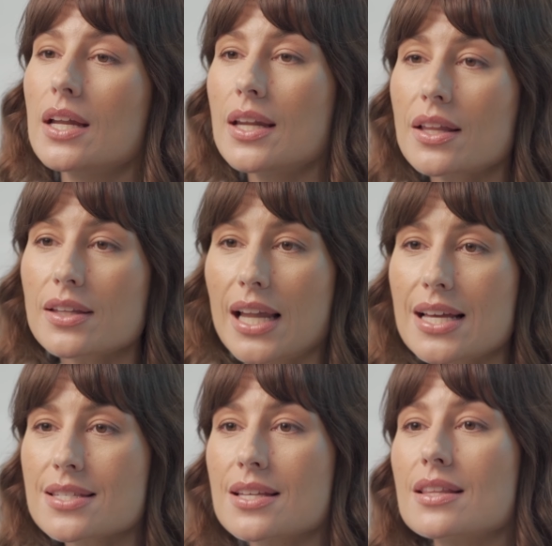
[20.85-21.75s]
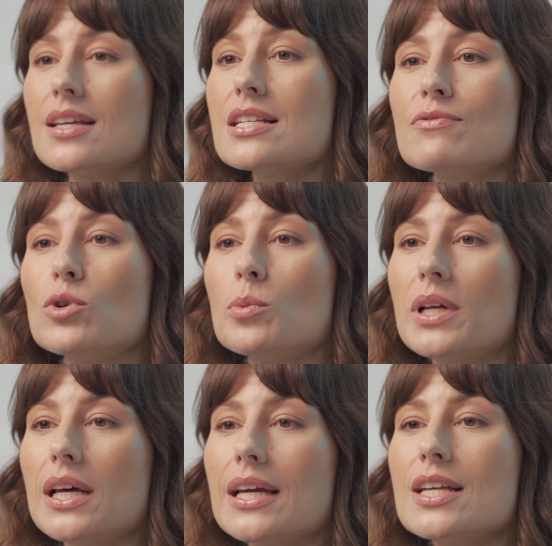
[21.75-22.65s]
Nonetheless, this
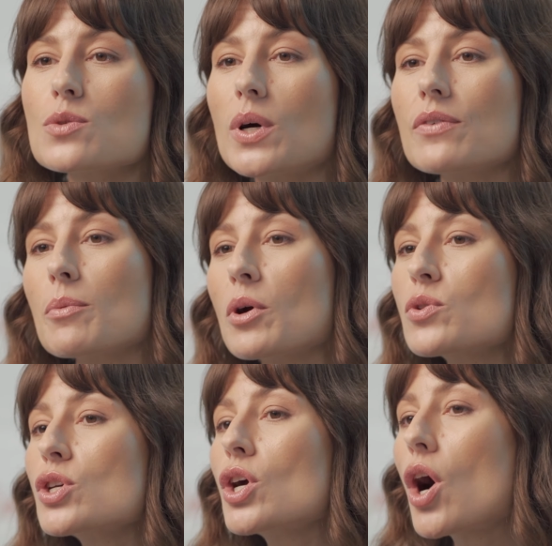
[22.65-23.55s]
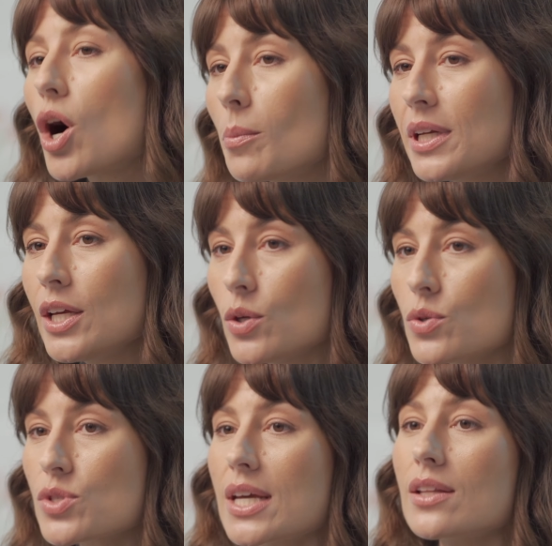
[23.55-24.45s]
formula is one of the most commonly
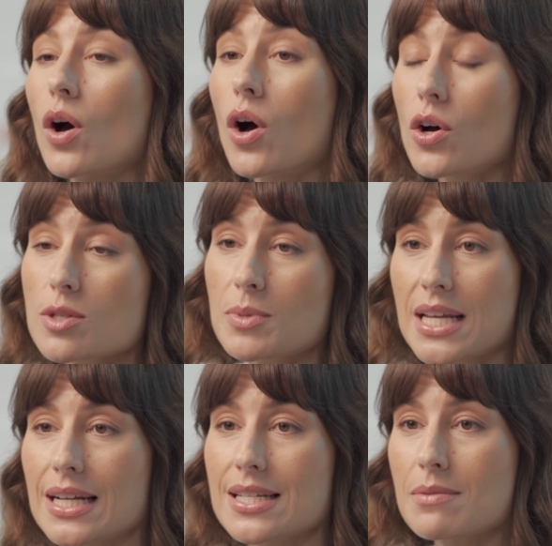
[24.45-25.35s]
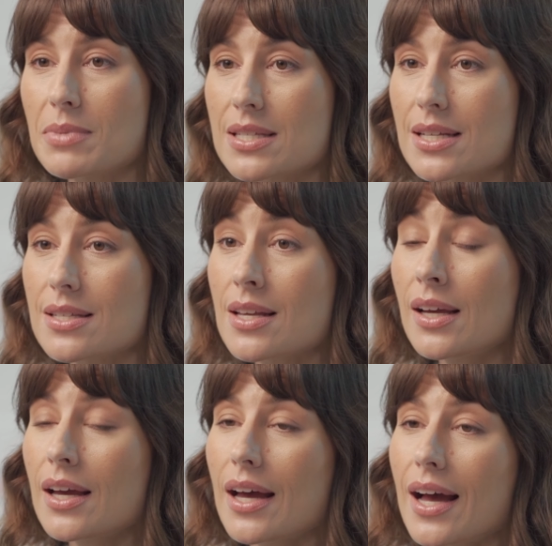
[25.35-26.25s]
used in the hospitality business
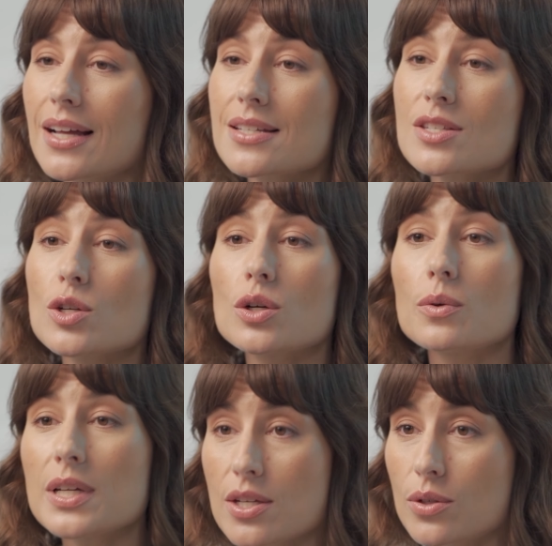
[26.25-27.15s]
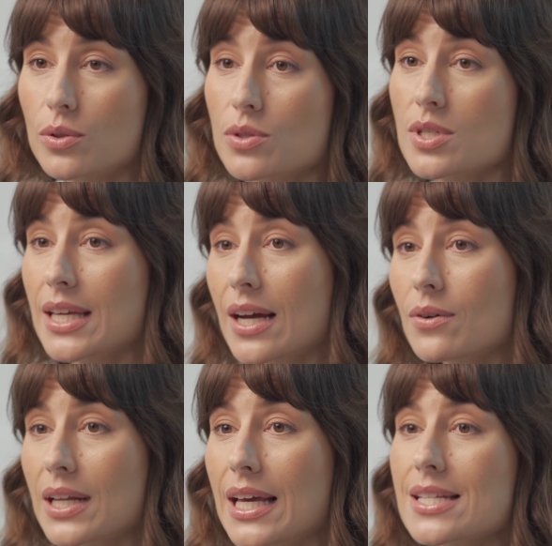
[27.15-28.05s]
and is critical to
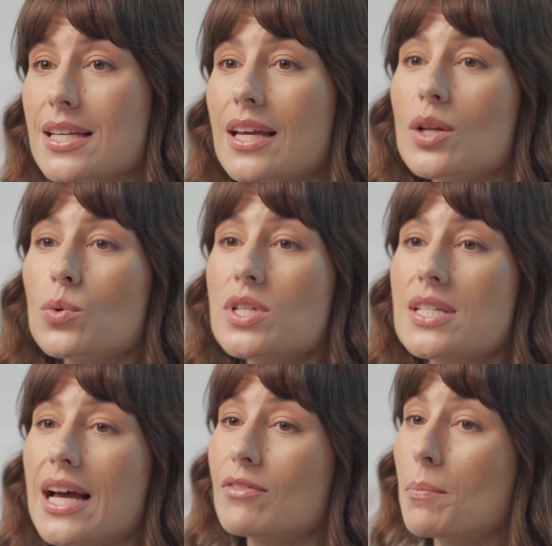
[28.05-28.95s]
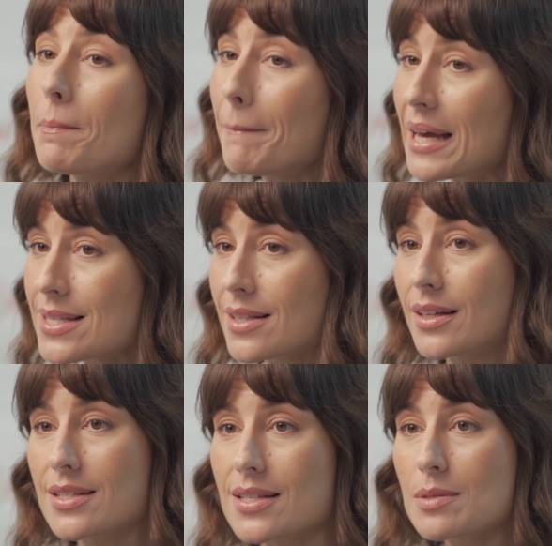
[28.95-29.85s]
calculate in order to have a
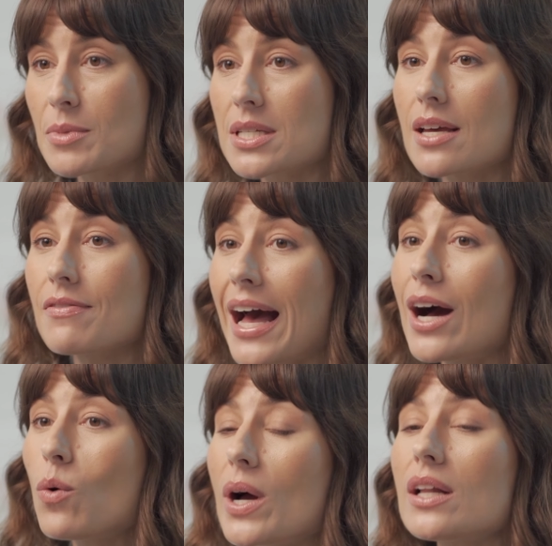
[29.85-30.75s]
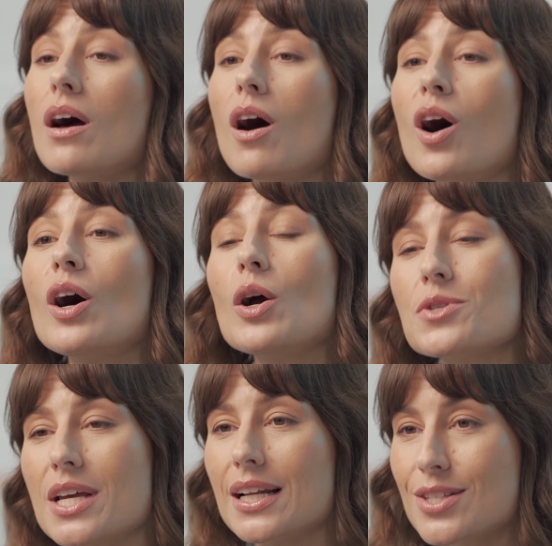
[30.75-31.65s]
baseline assessment of how well our
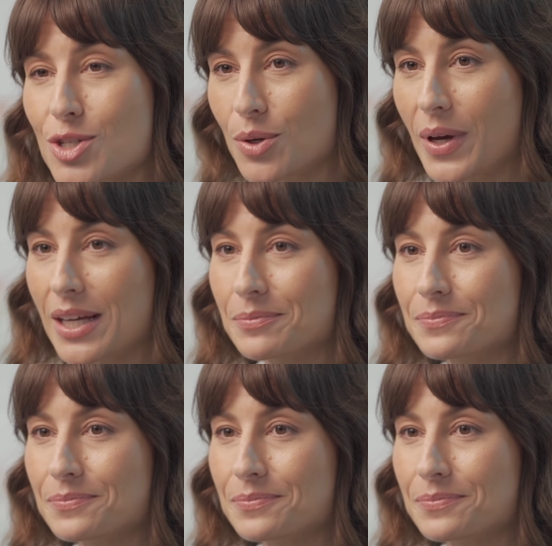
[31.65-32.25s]
hotel is doing.